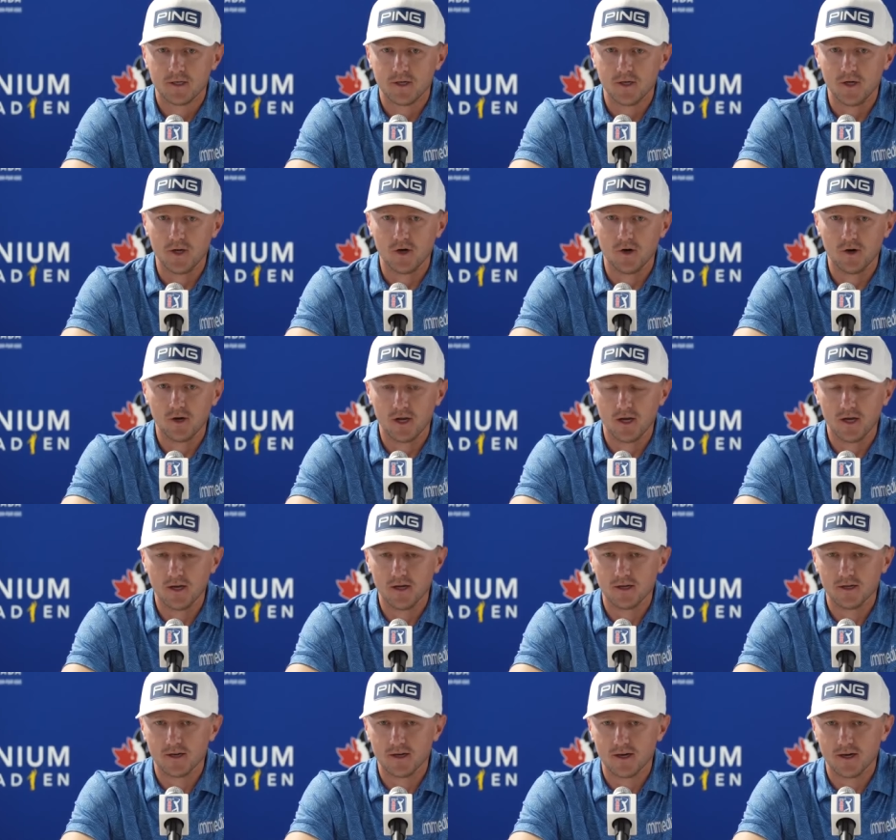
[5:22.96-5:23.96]
know,
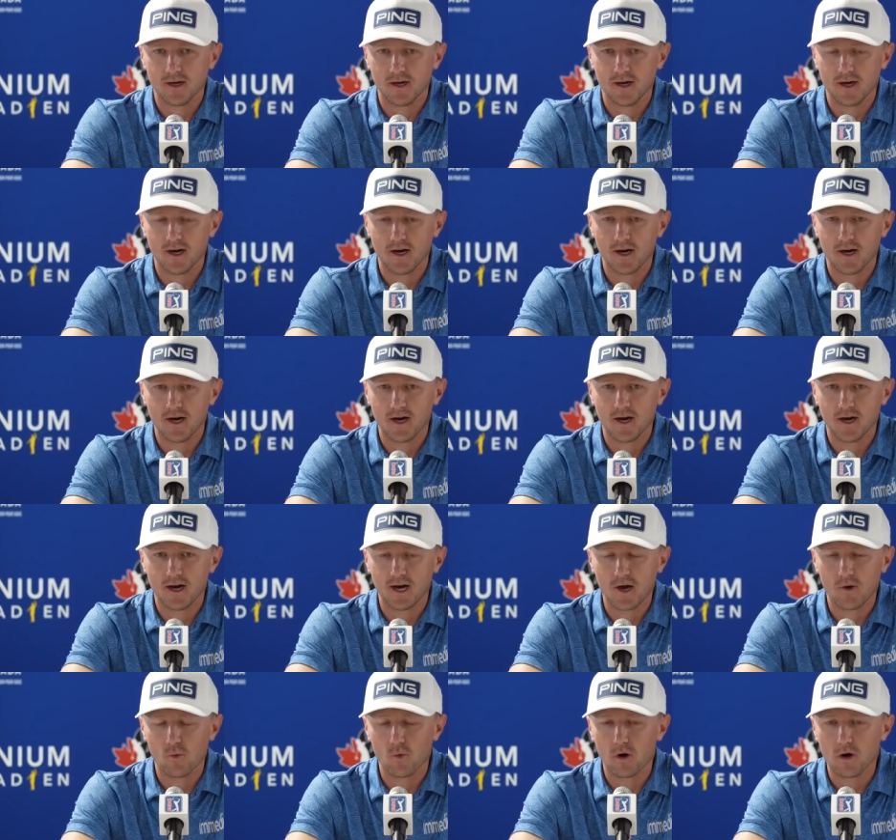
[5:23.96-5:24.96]
and
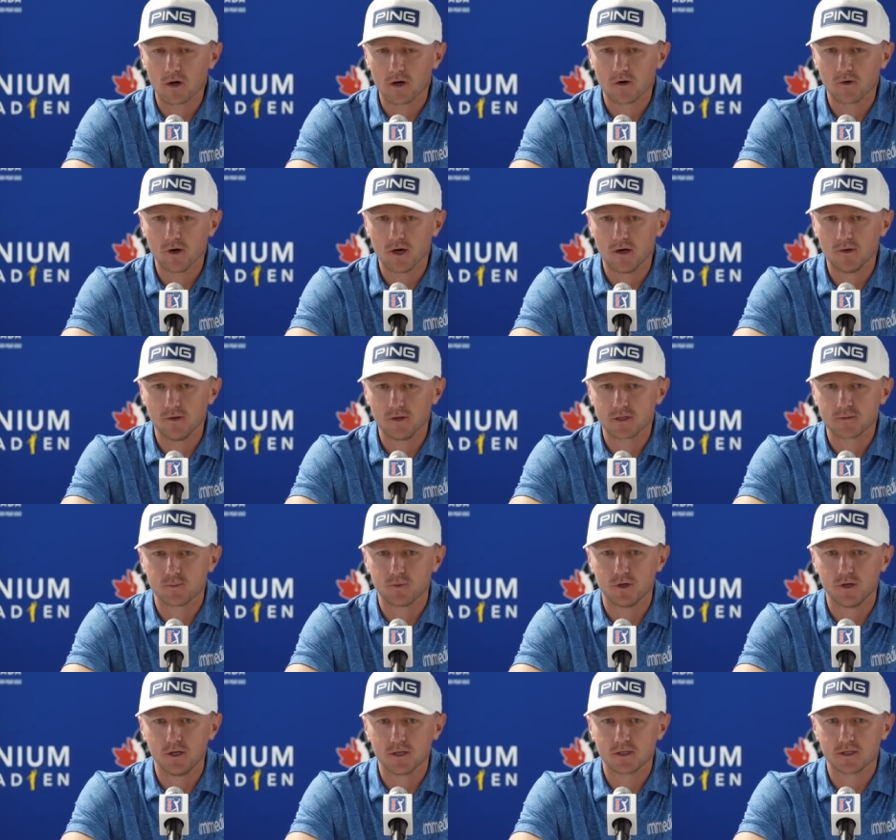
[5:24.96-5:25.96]
I walk around this
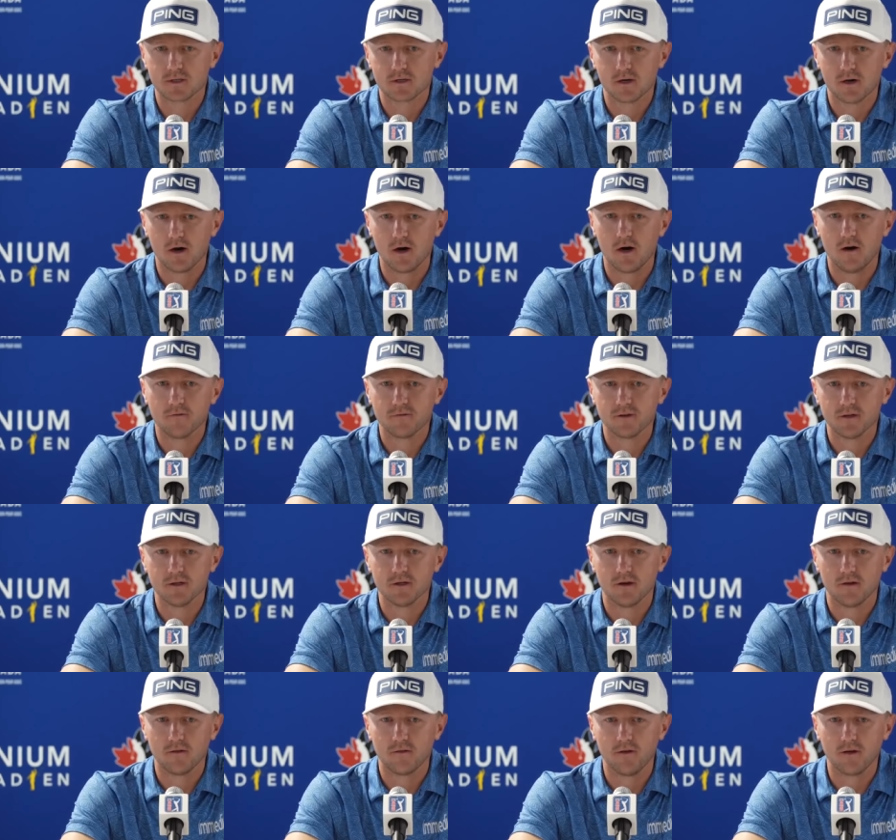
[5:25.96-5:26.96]
place
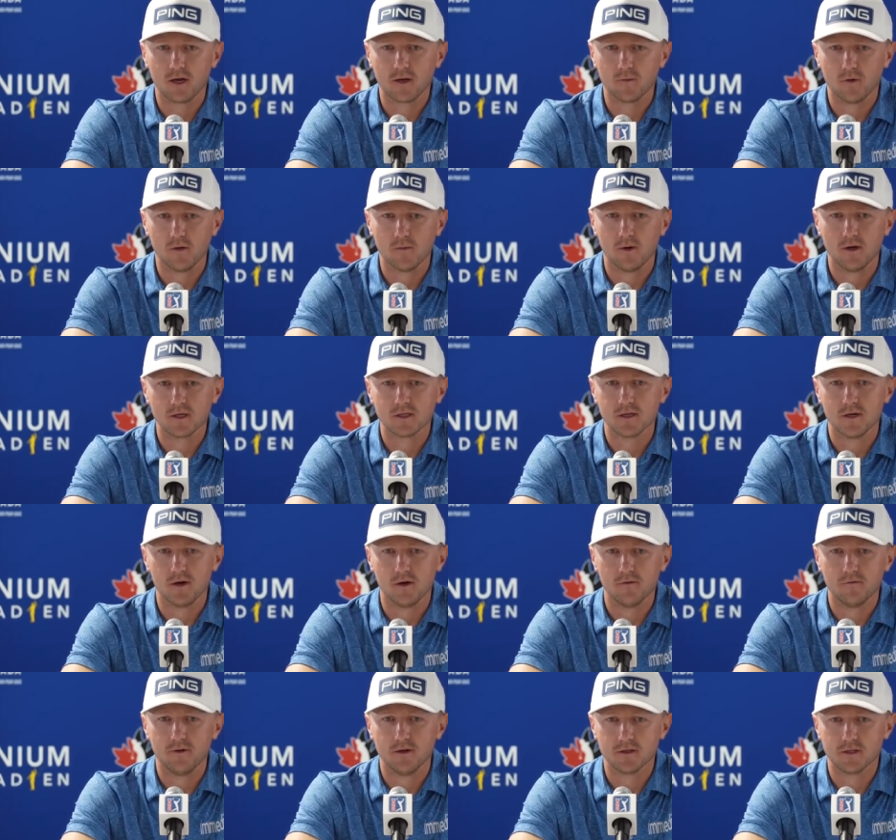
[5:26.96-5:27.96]
often and think about
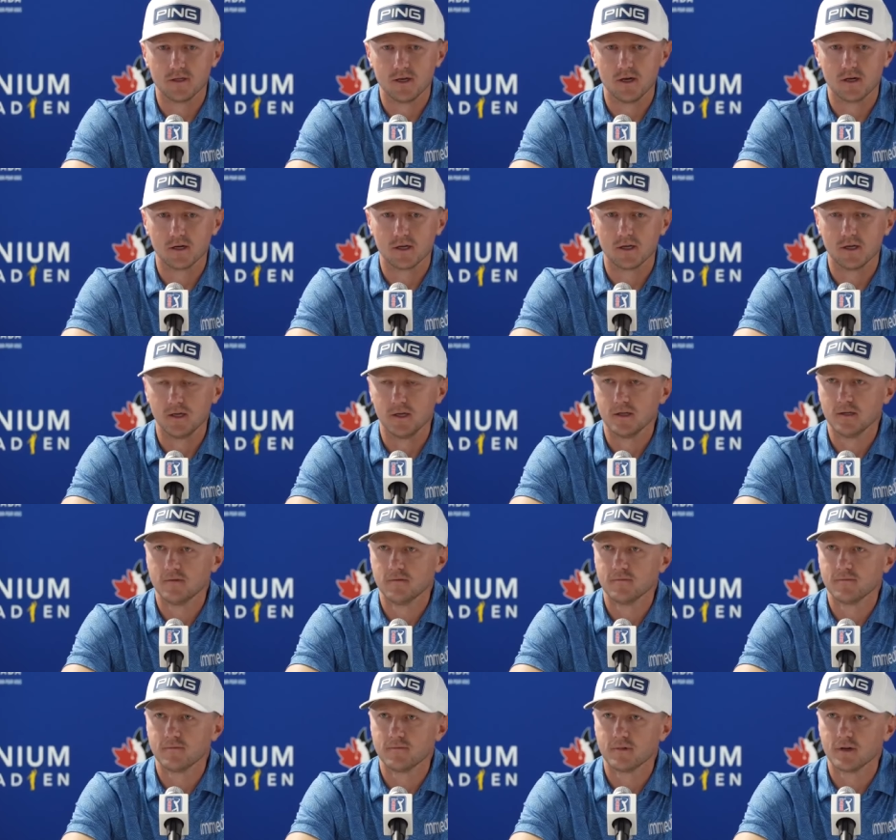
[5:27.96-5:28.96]
myself as a young kid.
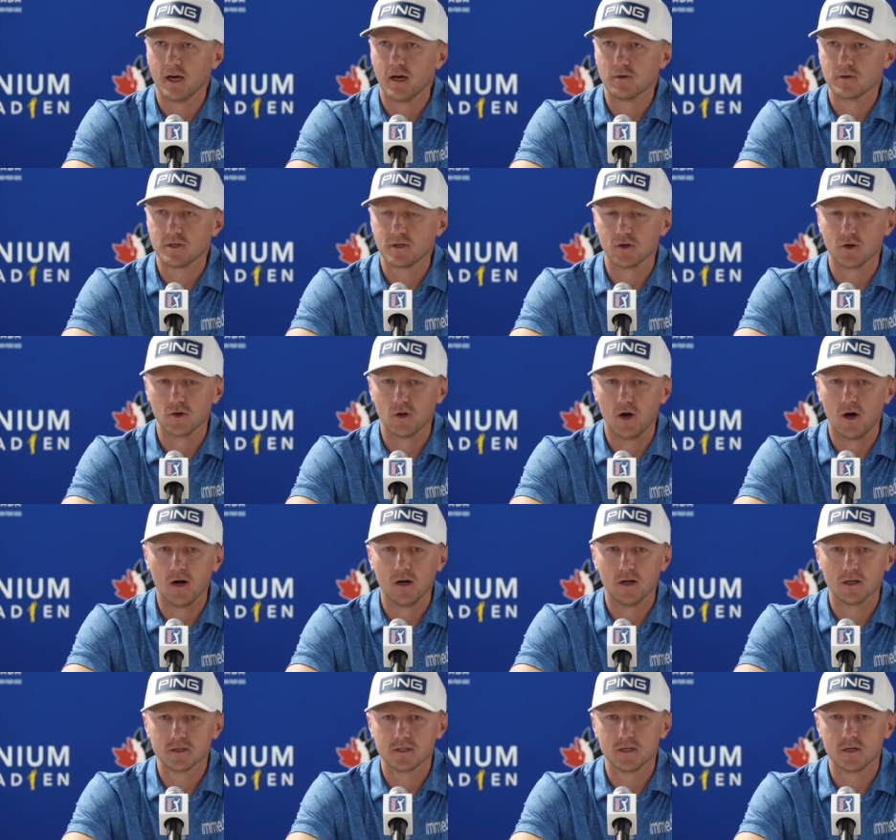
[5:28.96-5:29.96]
I was here a
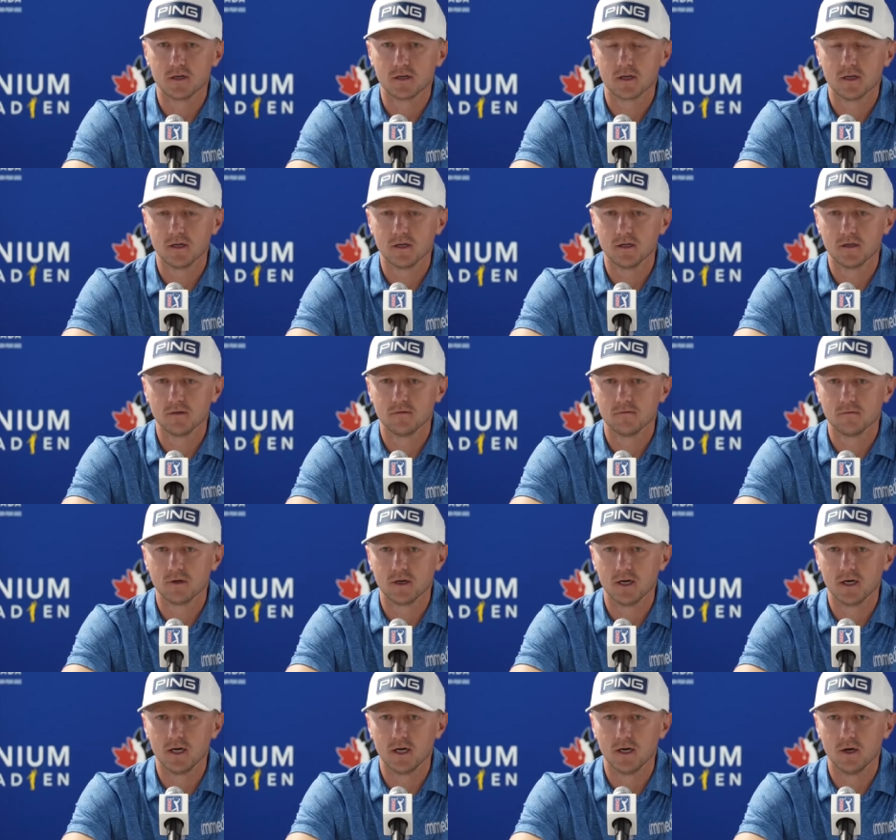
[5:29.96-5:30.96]
lot as a young kid,
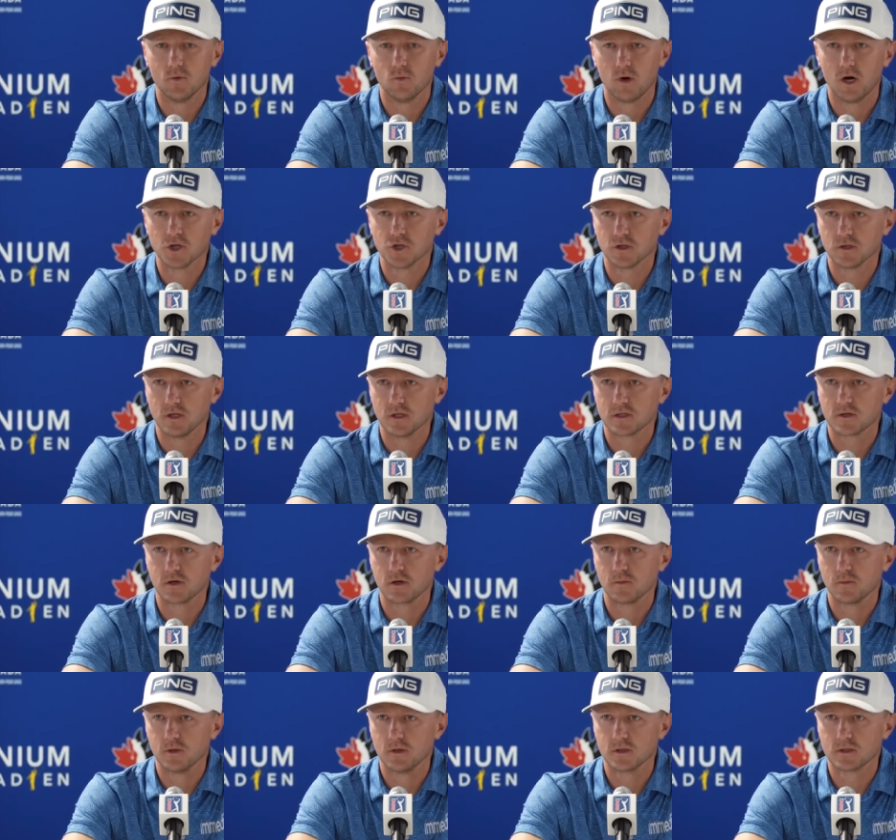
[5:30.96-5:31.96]
watching these
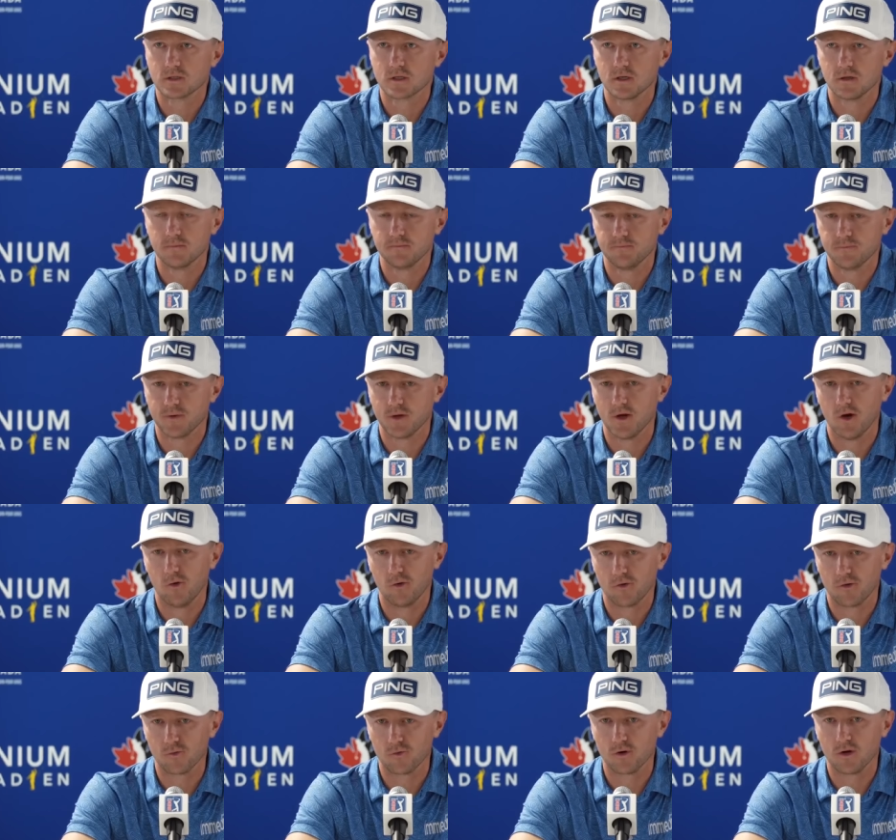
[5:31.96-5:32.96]
tournaments in
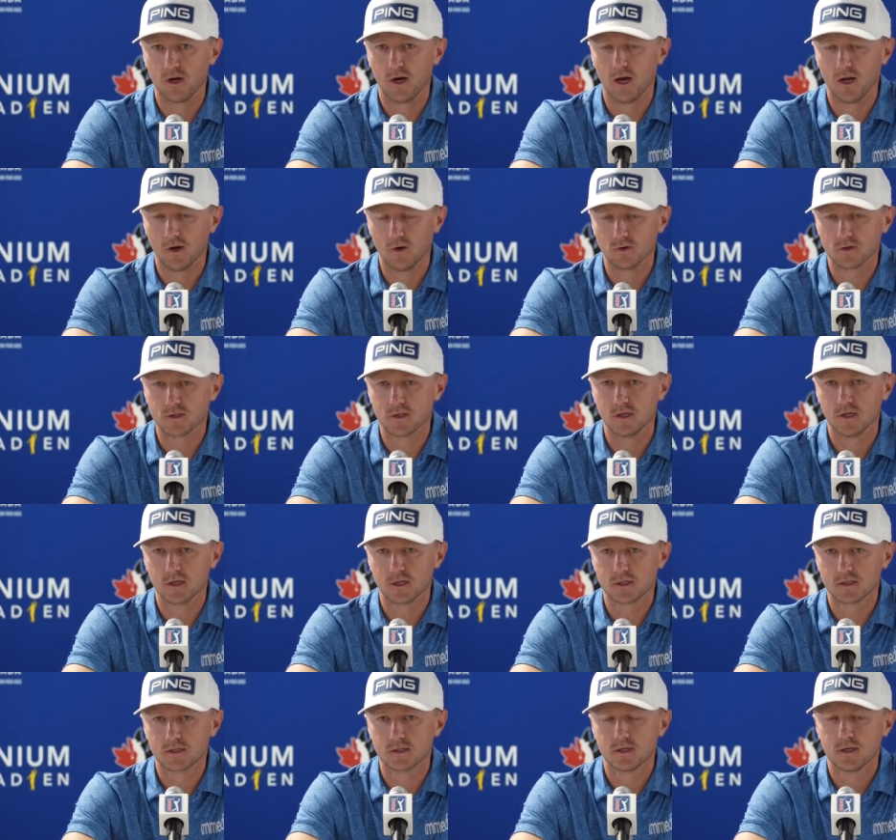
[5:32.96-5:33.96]
2003 and
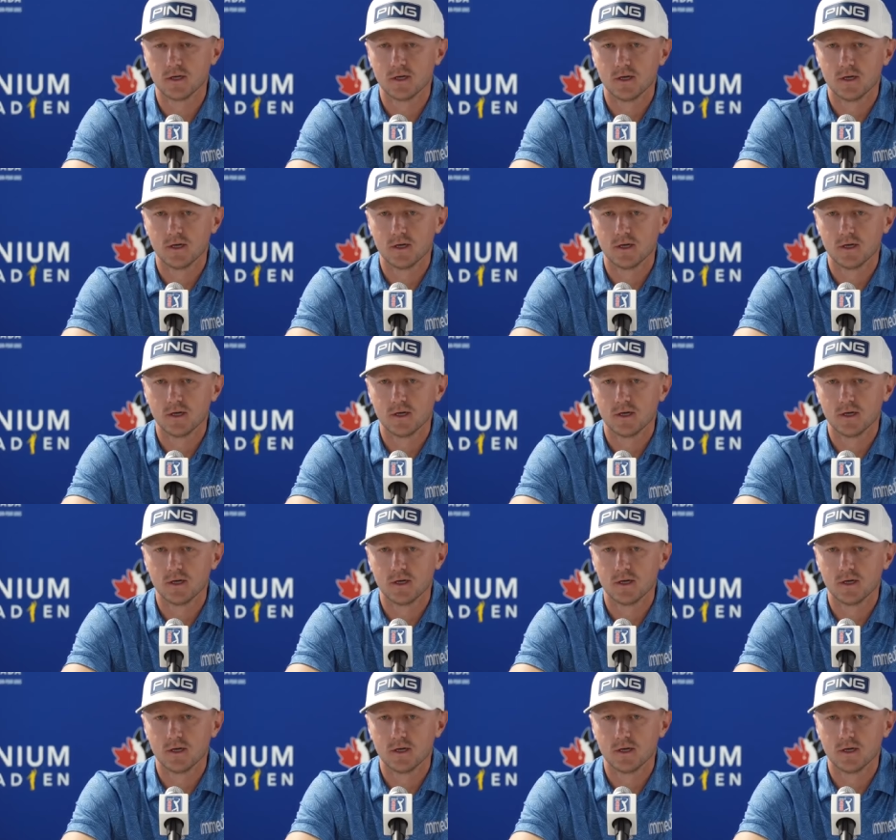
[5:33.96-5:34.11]
2006.